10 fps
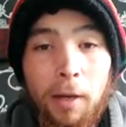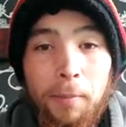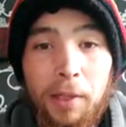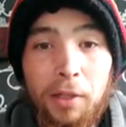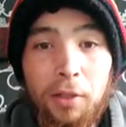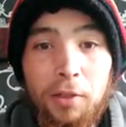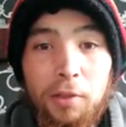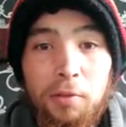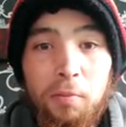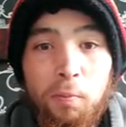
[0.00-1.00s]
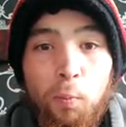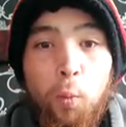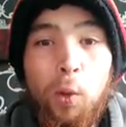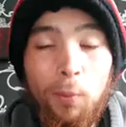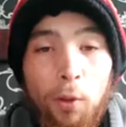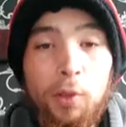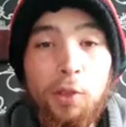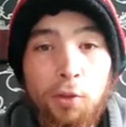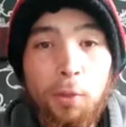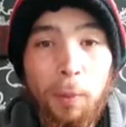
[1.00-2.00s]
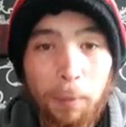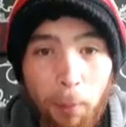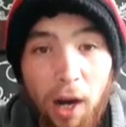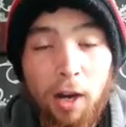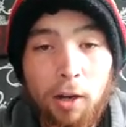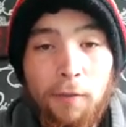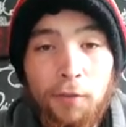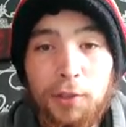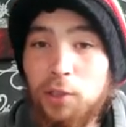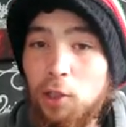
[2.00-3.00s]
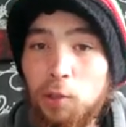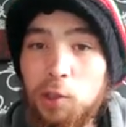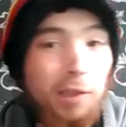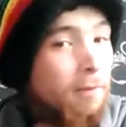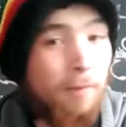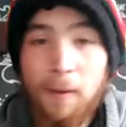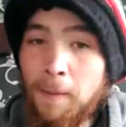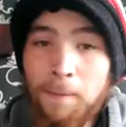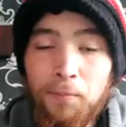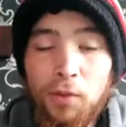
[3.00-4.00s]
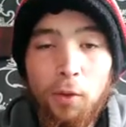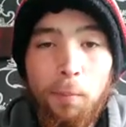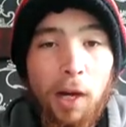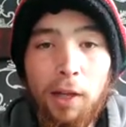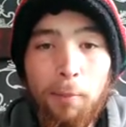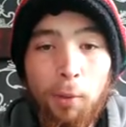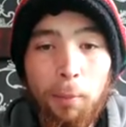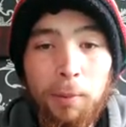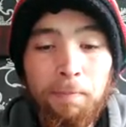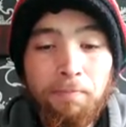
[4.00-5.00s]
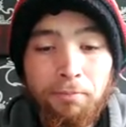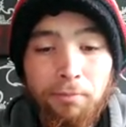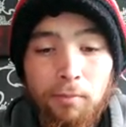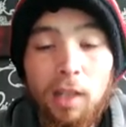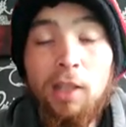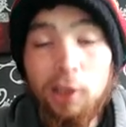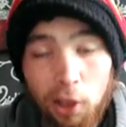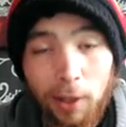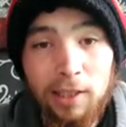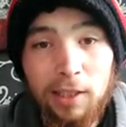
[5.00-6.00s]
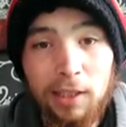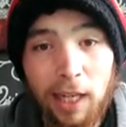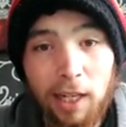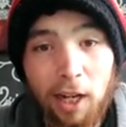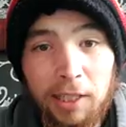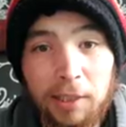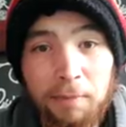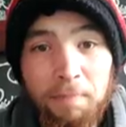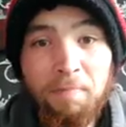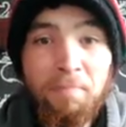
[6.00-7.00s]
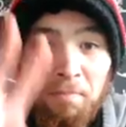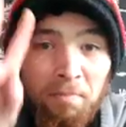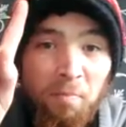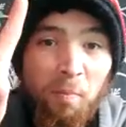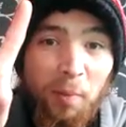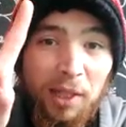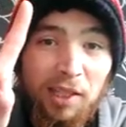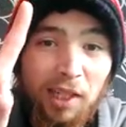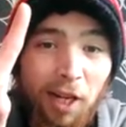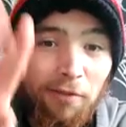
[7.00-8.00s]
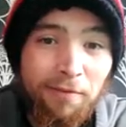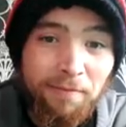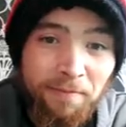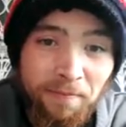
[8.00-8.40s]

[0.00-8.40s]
because we want you to be part of the solution, not part of the problem. So as I say, guys, peace and love.